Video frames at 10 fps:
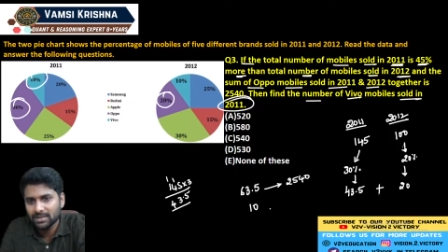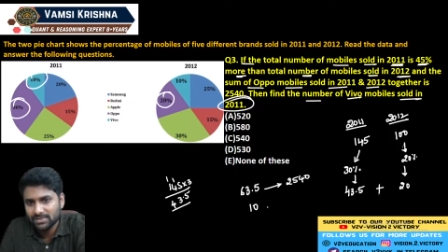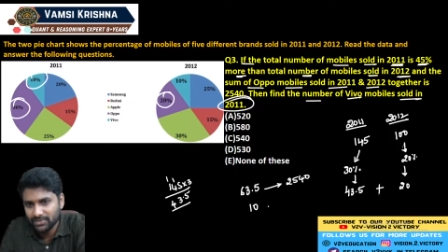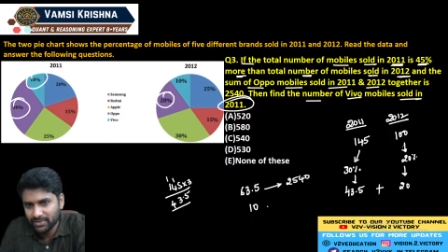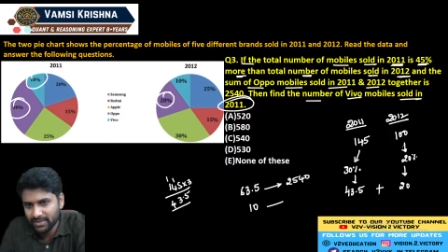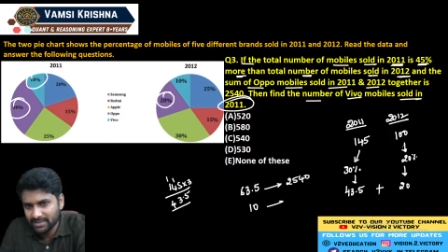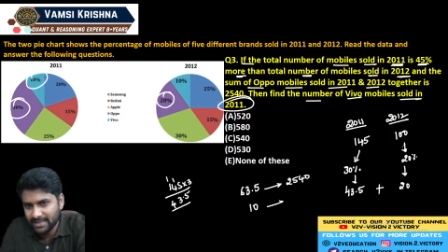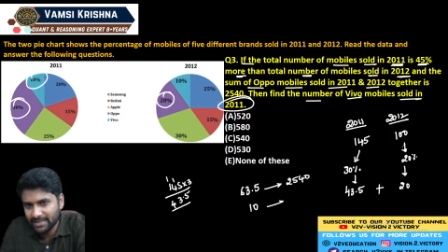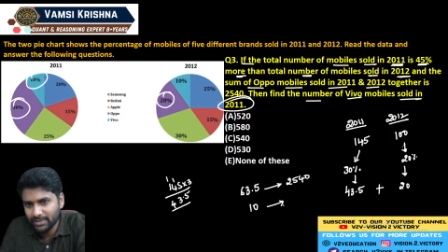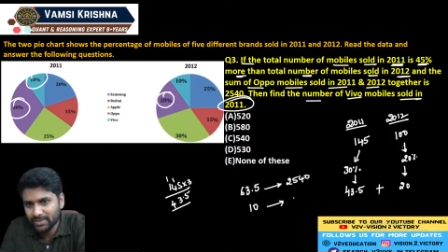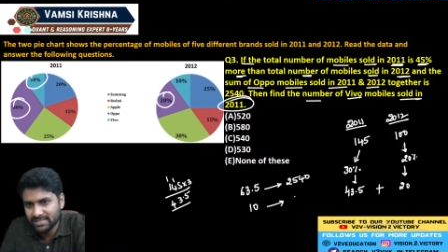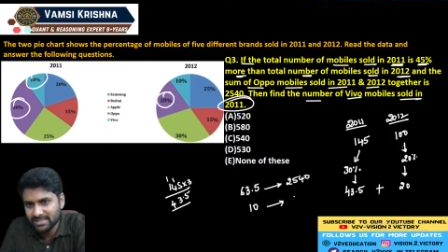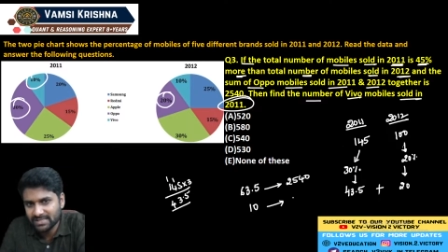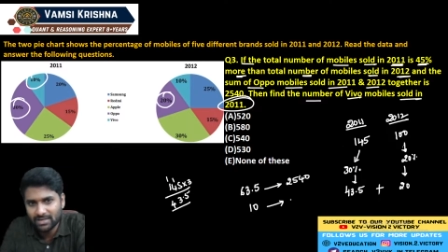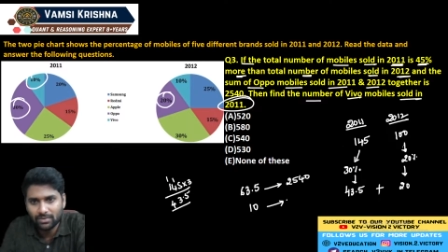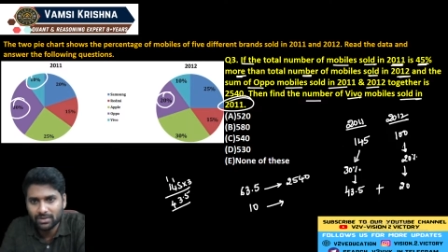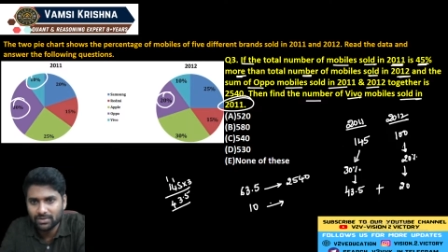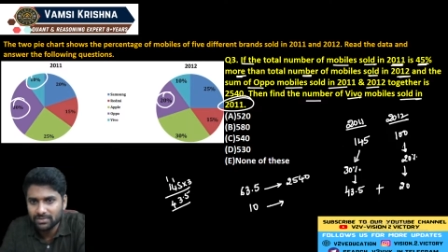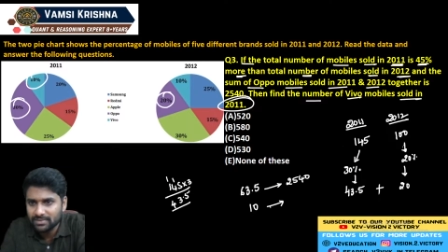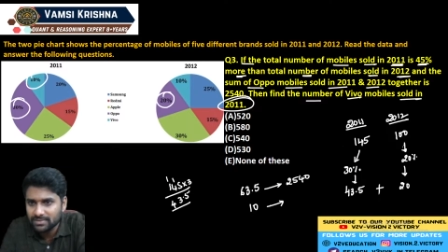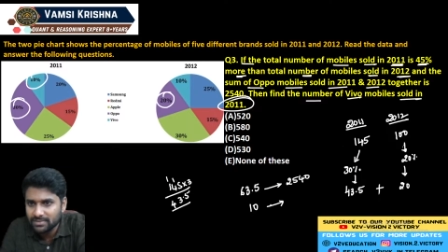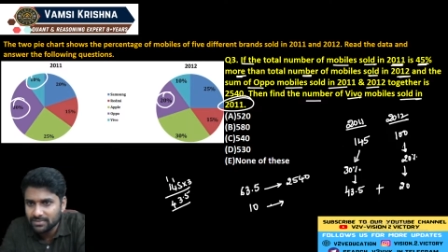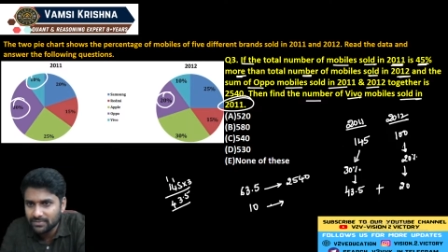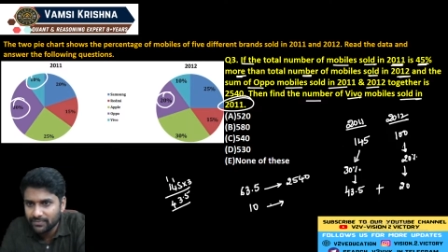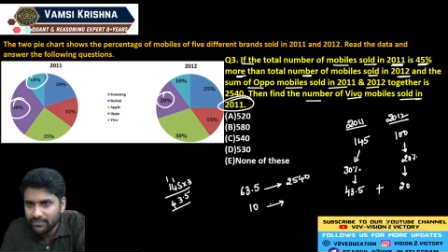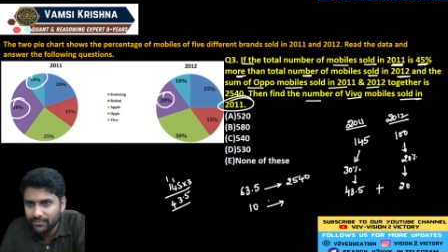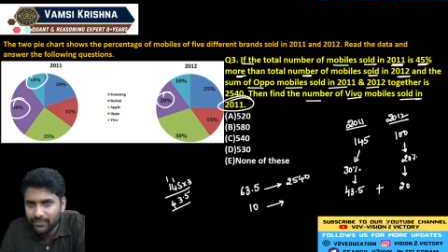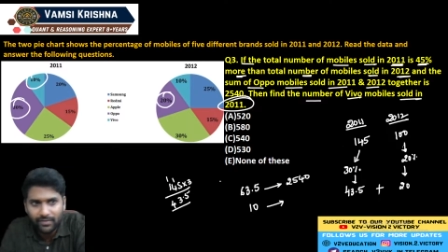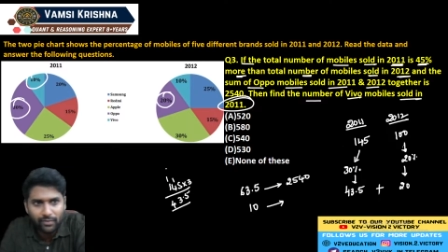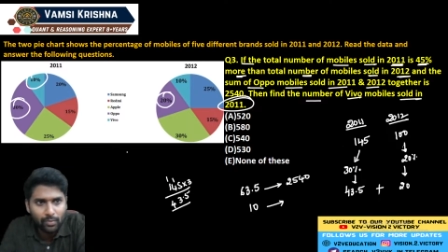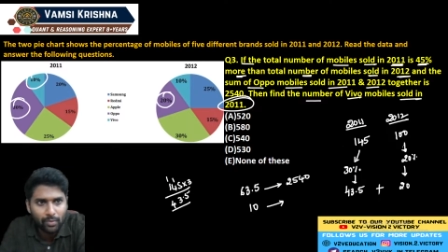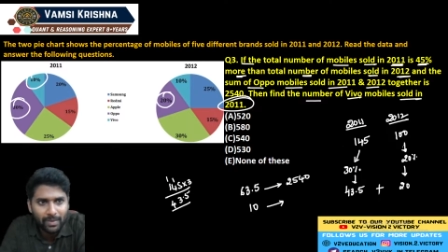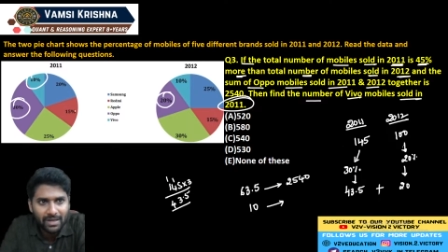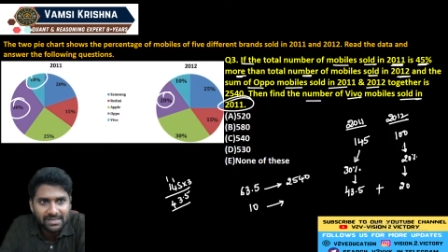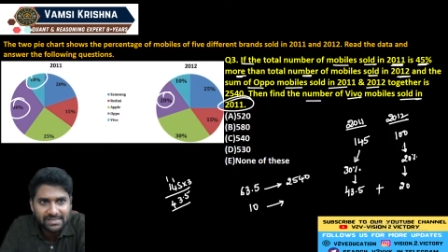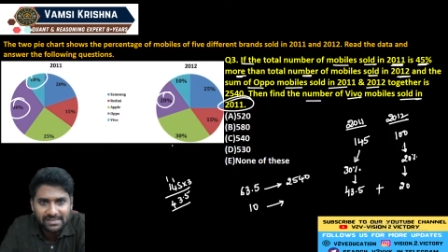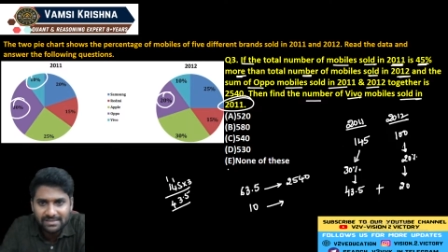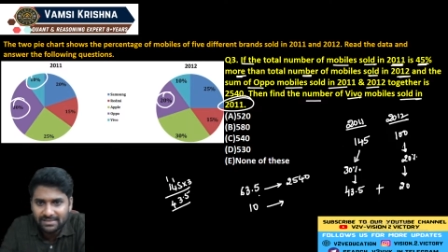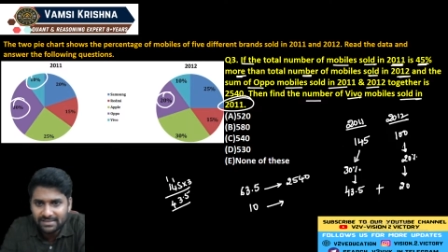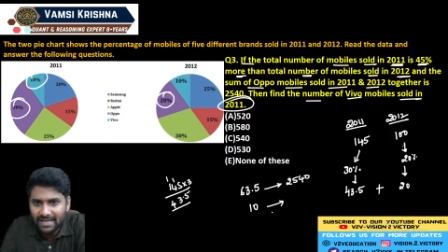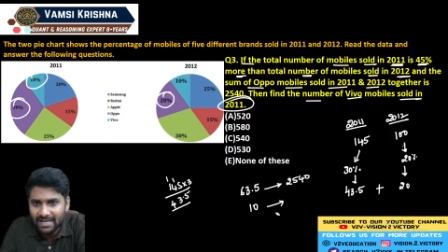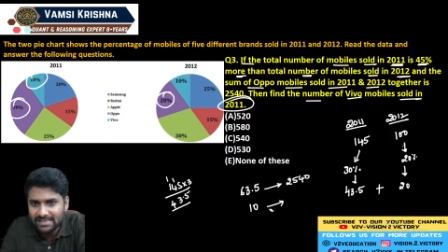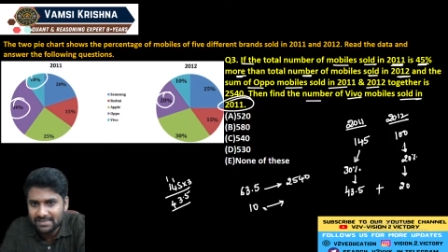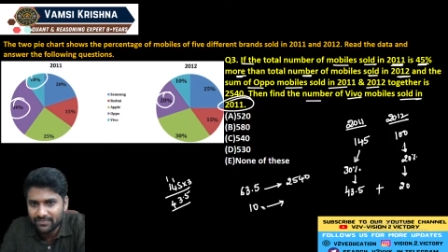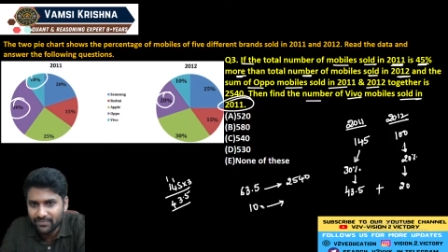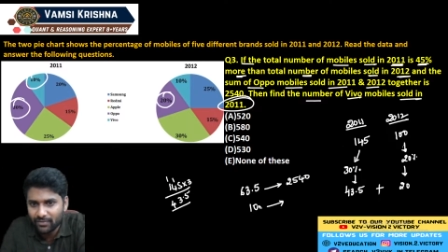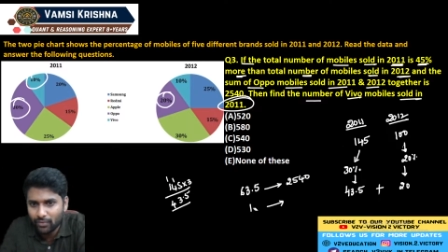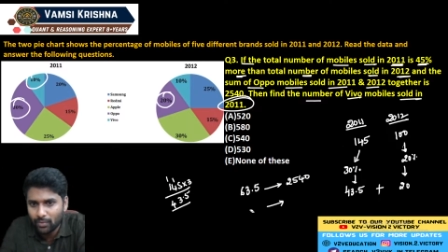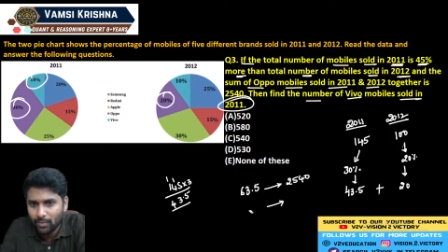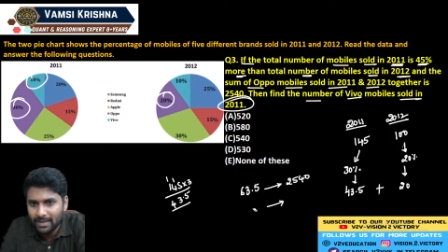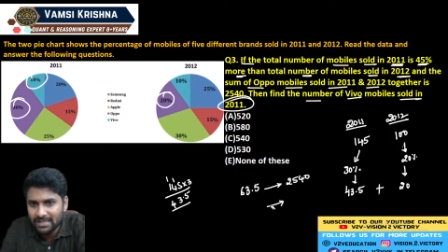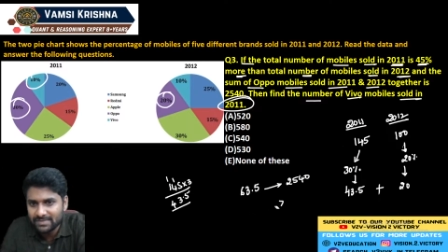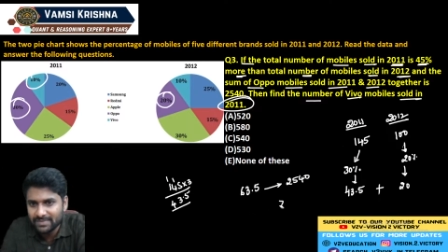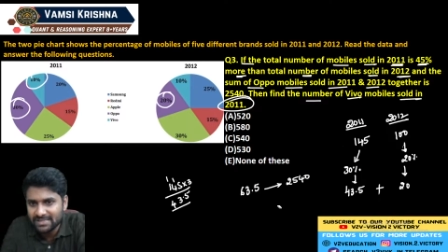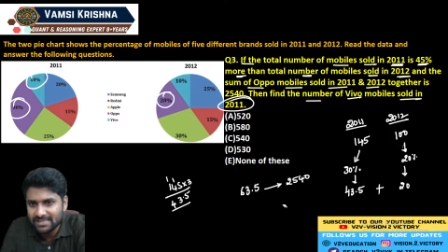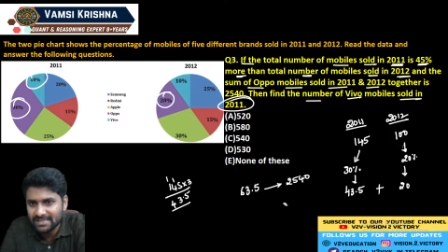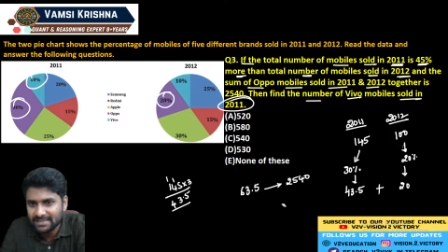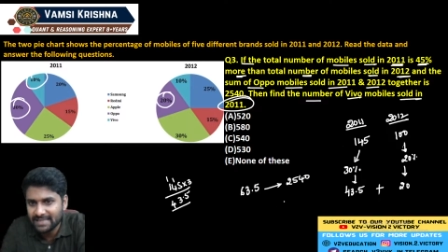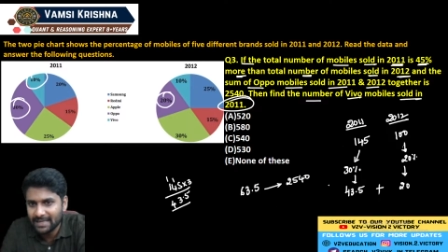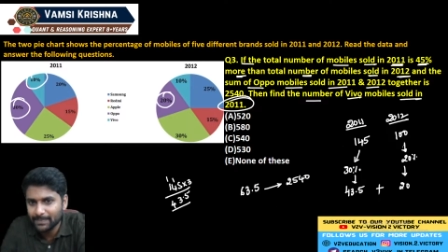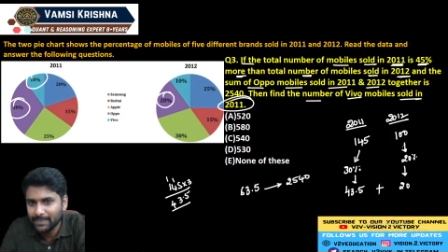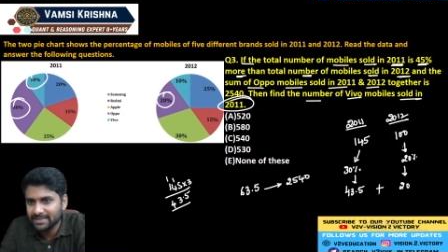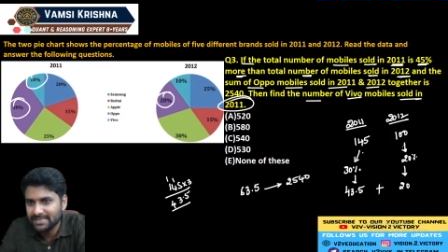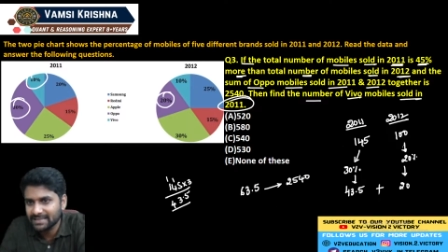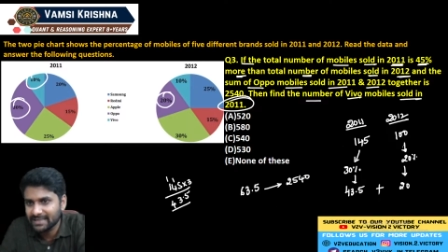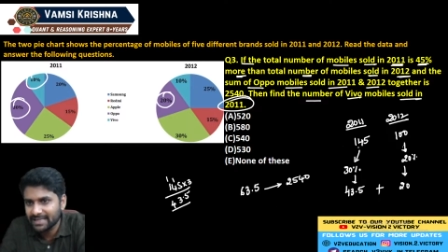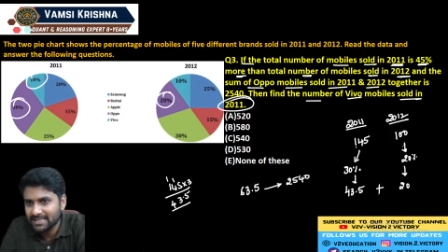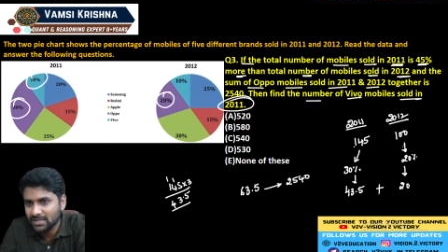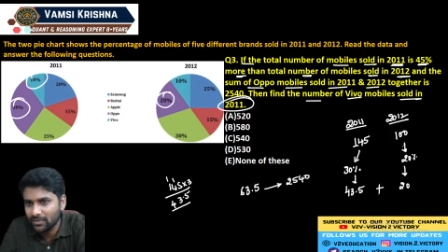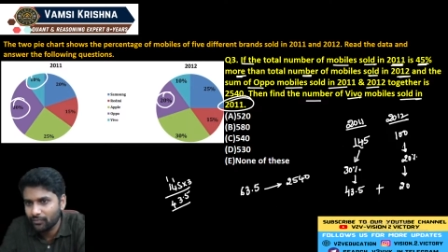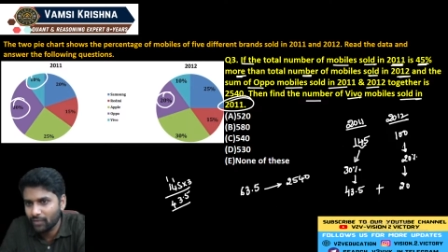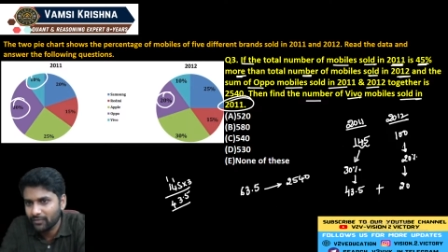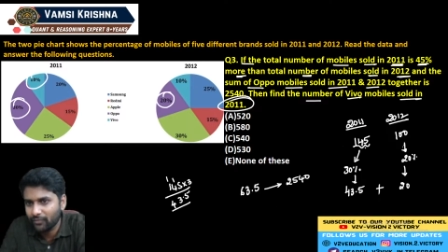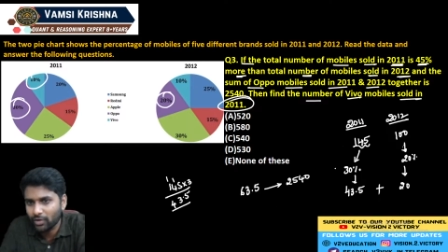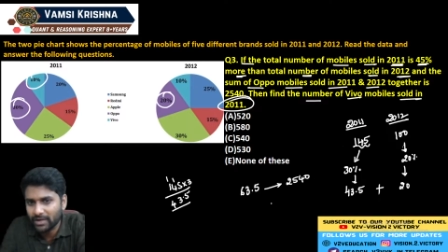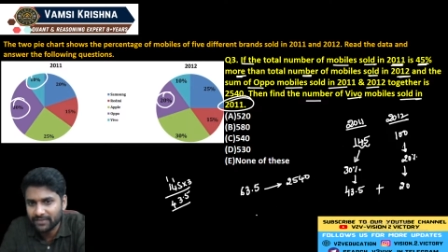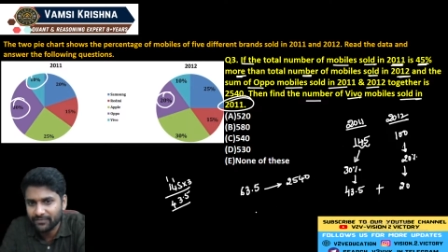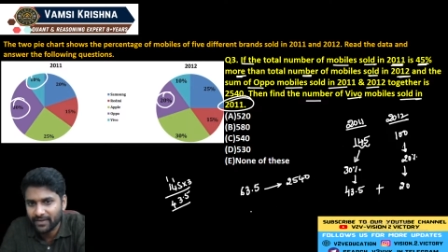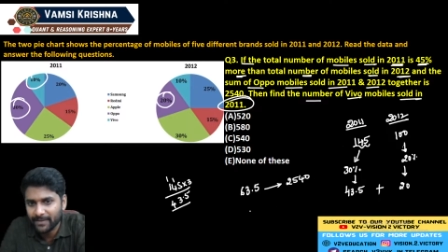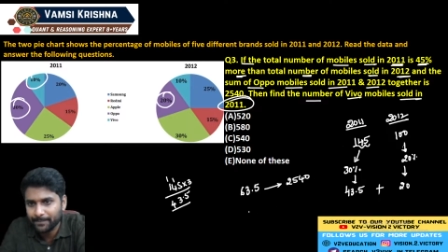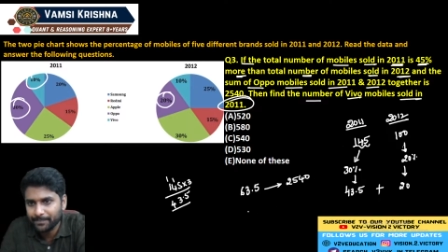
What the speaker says: So here 10 units is equal to Vivo mobiles. Guys, Vivo mobiles means it's a 10 percentage of 145.